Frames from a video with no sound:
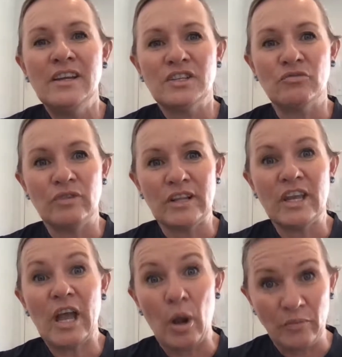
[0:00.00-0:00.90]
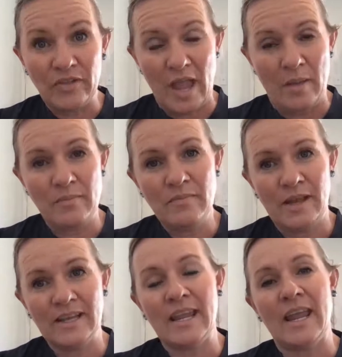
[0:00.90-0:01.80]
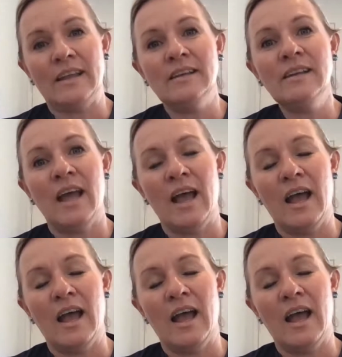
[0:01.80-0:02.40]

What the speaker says: to really help them, again,